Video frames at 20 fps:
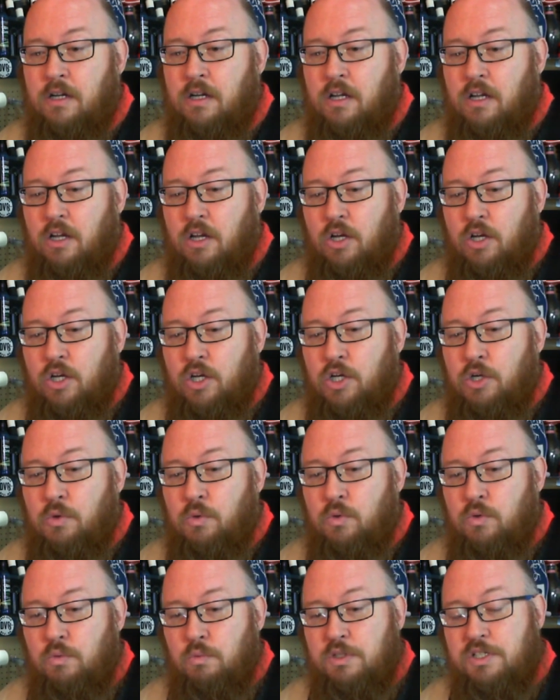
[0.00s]
who
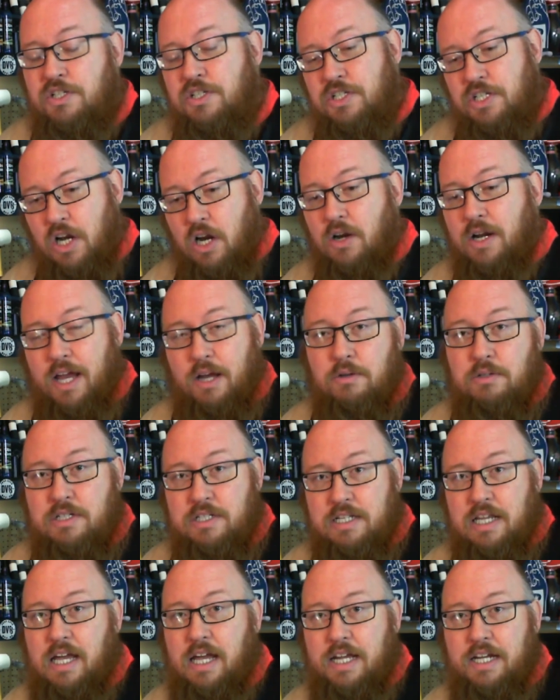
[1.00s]
would start
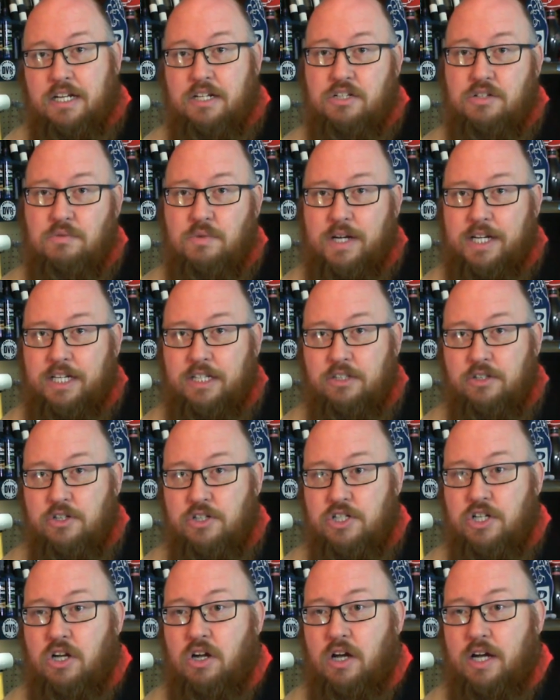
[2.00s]
outside at his regular
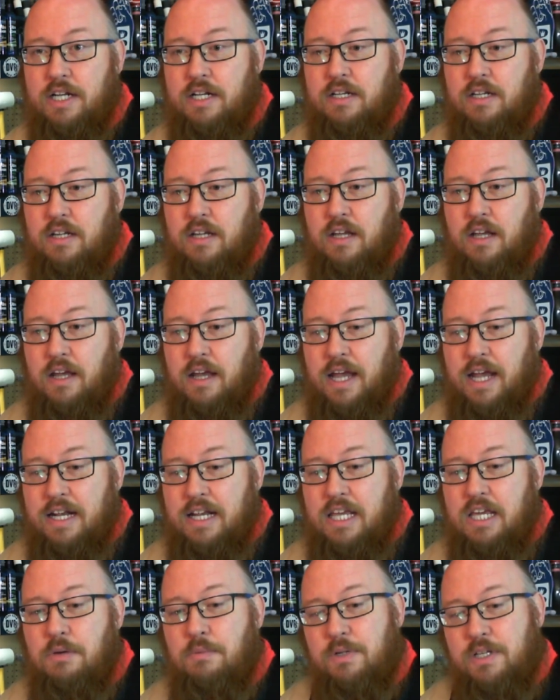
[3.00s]
shot, and
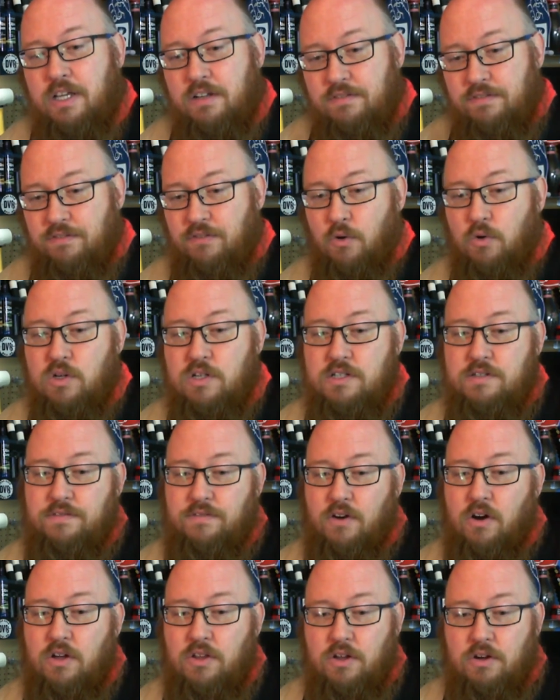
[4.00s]
he would get forced
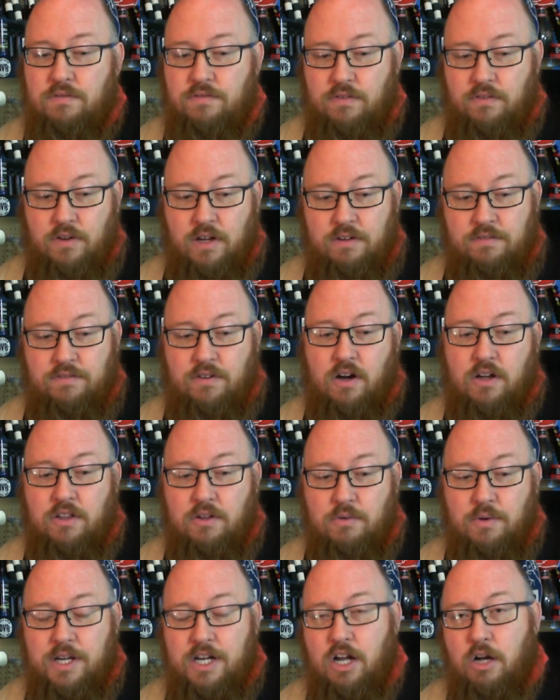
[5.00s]
farther and farther
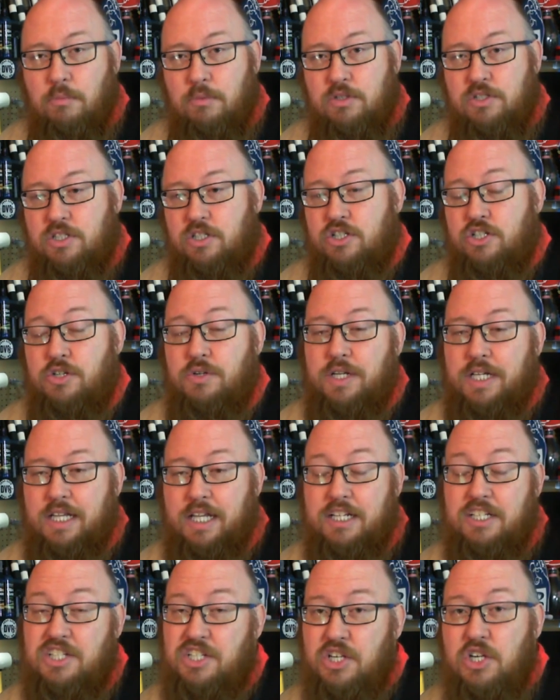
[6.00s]
in, almost to shooting like
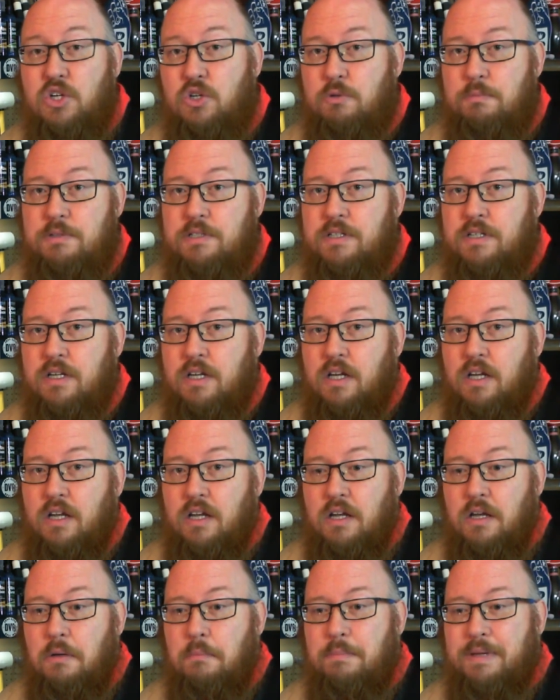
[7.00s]
scoops,
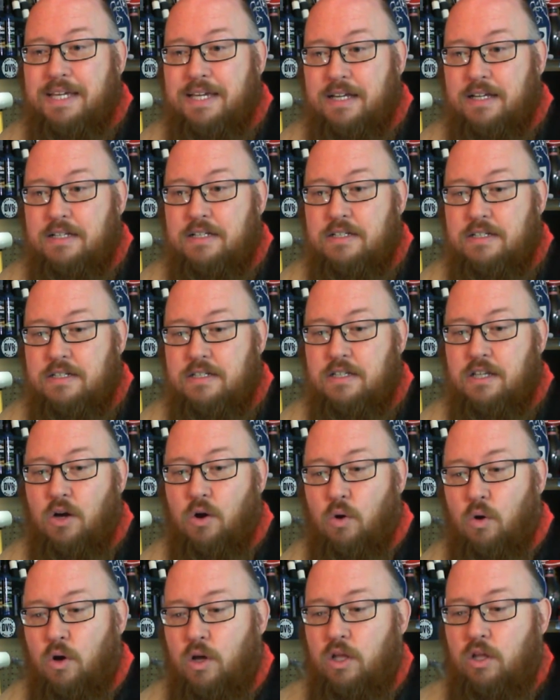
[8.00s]
because the
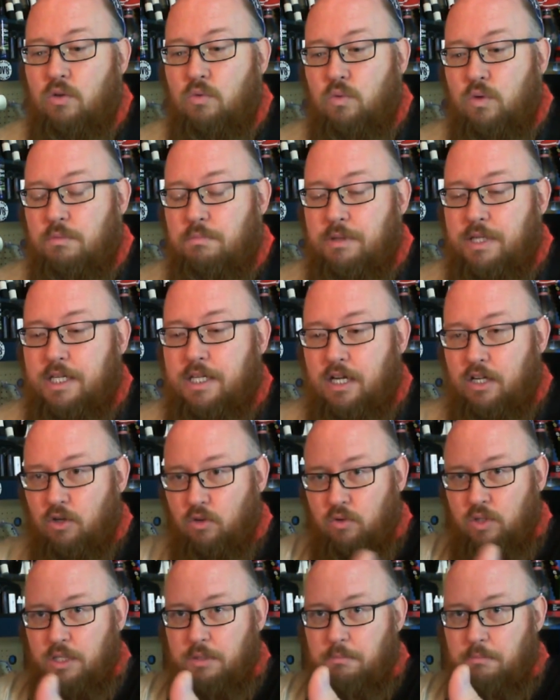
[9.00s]
oil would be not
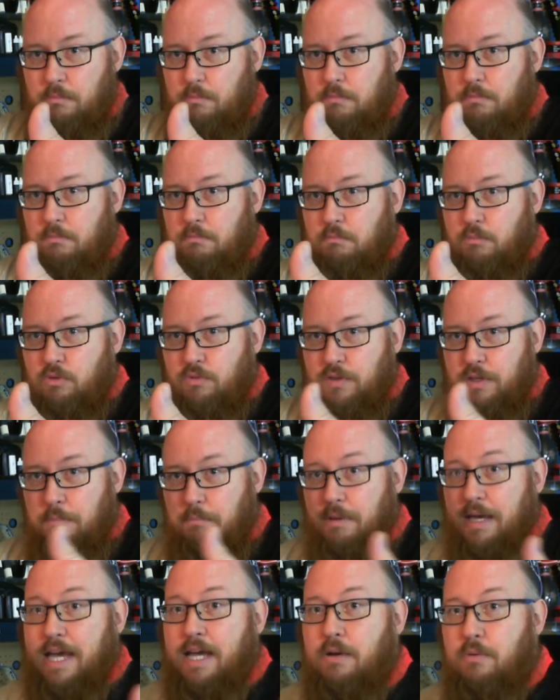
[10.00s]
only moving
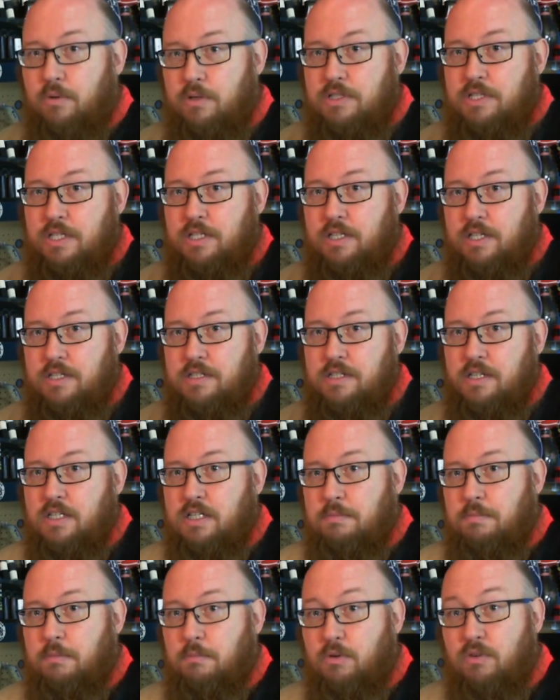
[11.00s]
backwards in distance,
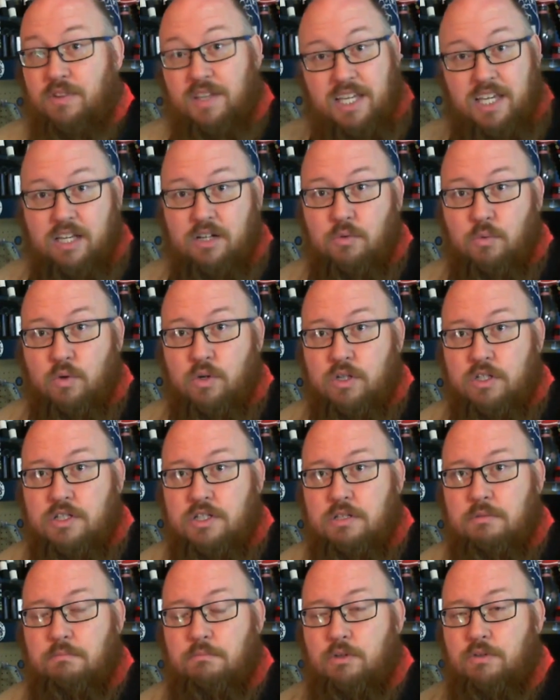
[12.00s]
but moving inwards,
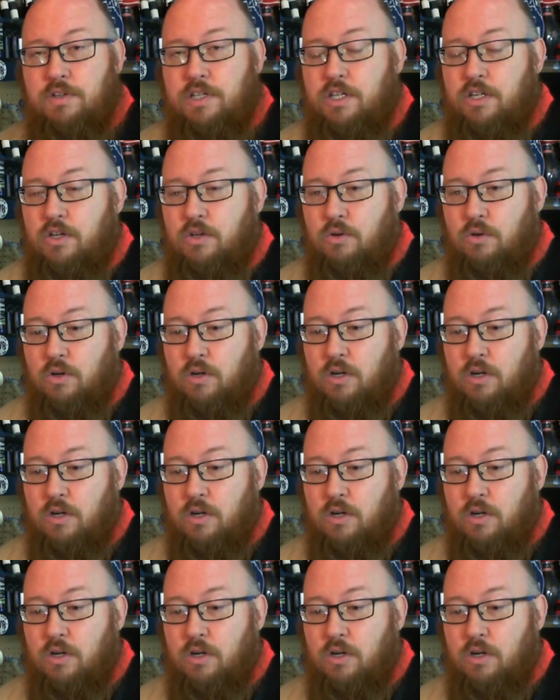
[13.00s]
moving your